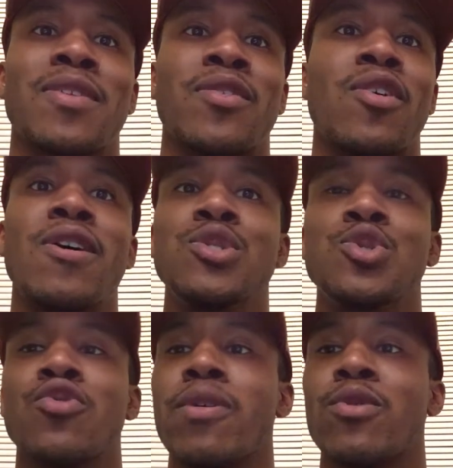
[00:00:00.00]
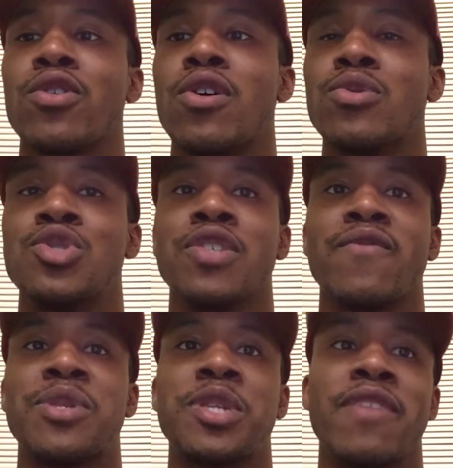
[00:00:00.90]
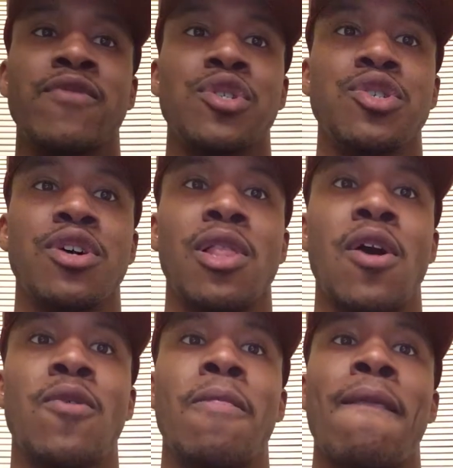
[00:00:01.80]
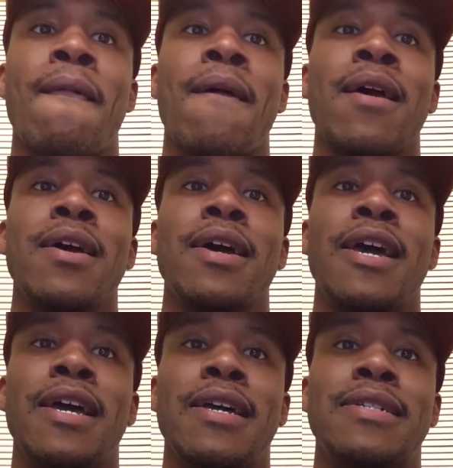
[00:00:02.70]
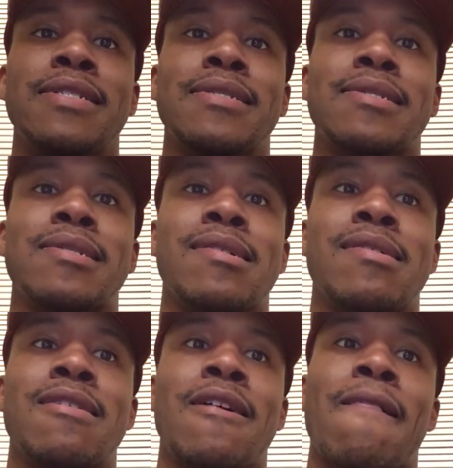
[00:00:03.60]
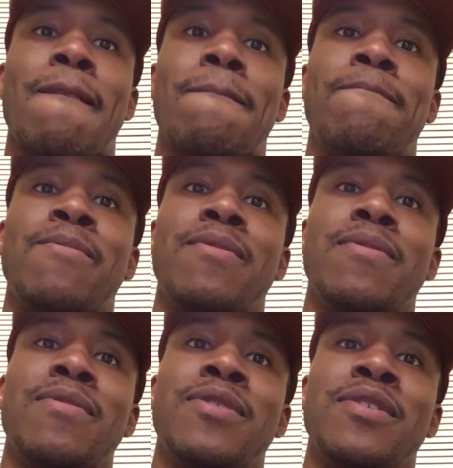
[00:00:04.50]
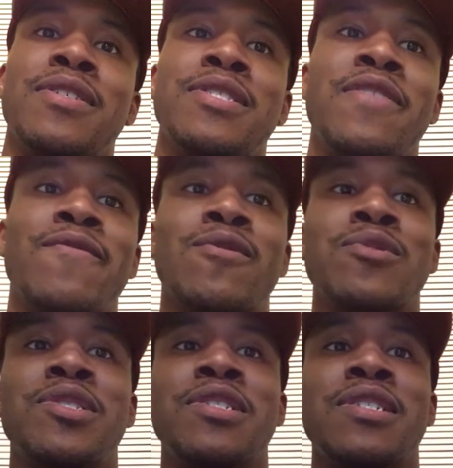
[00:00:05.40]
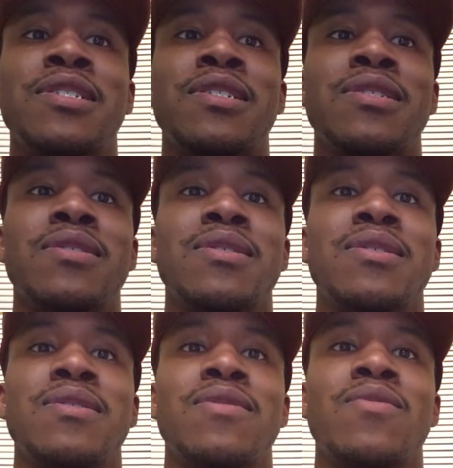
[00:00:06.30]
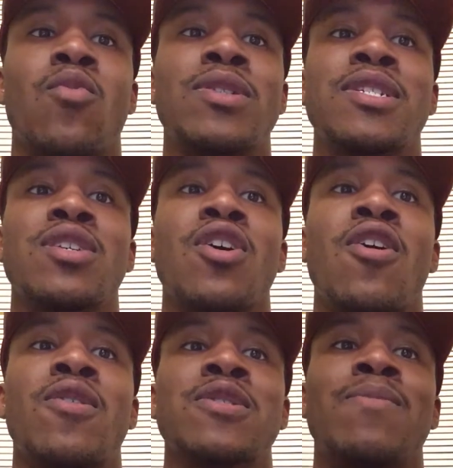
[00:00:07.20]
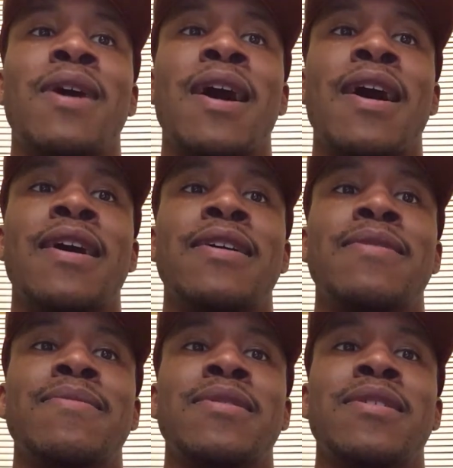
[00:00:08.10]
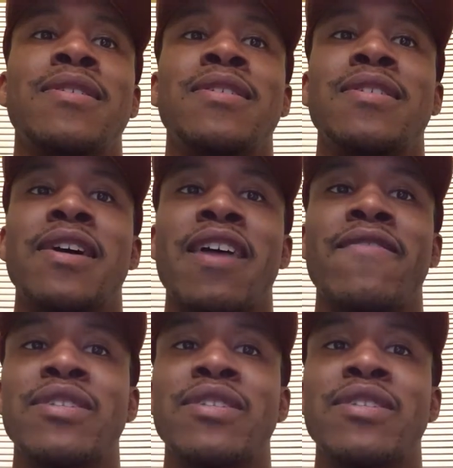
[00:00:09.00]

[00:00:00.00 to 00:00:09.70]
there are hundreds of criminal codes just for the state of Virginia alone. And the difficulty wasn't caused by a heavy